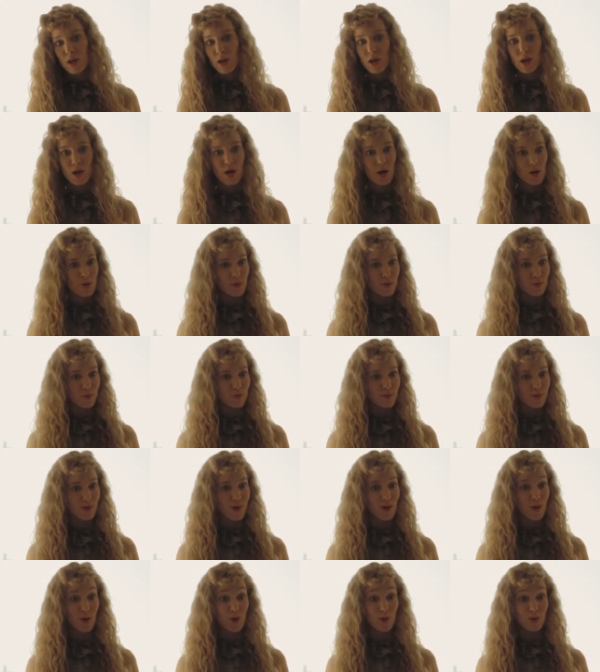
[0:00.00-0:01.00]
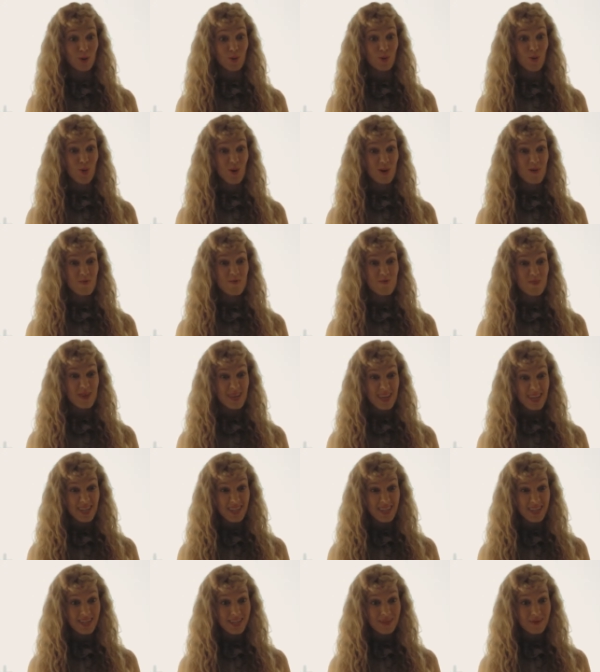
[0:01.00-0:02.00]
No, not one
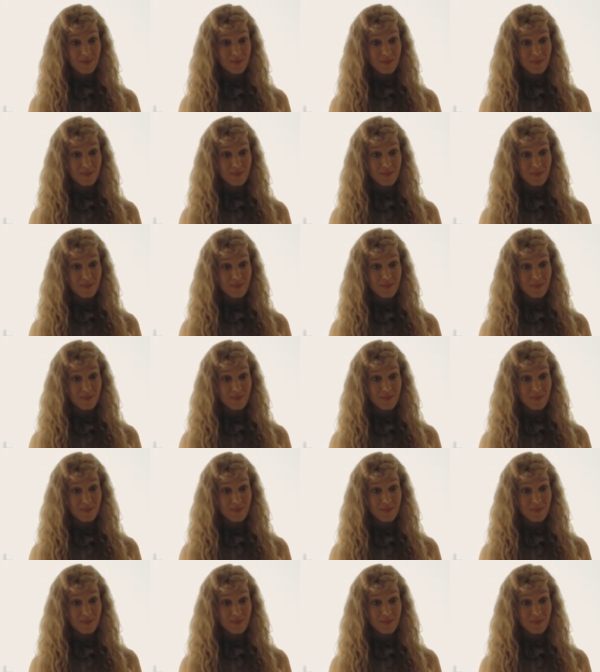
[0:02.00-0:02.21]
bit.